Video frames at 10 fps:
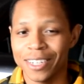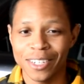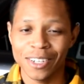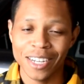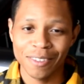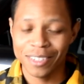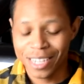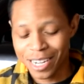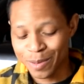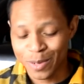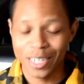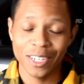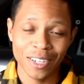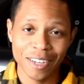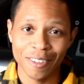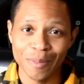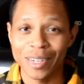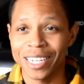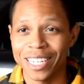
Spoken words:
don't have the time or I don't have the money.